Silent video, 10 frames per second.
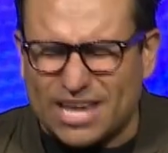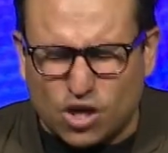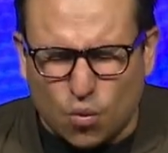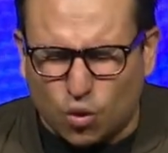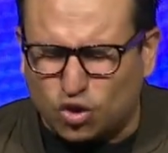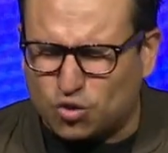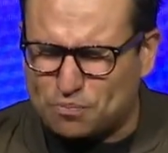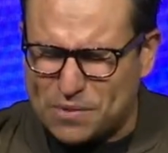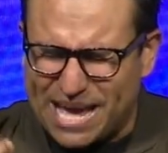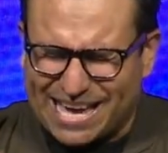that you will
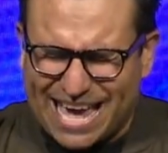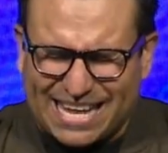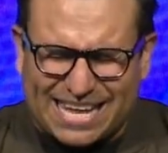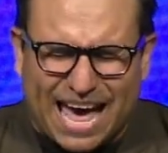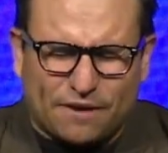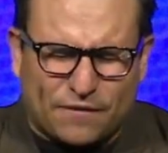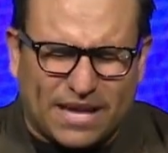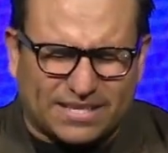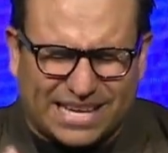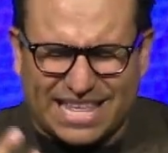speak life
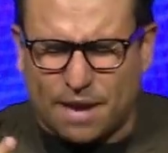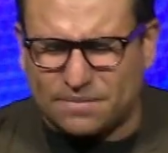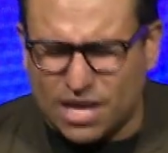into them,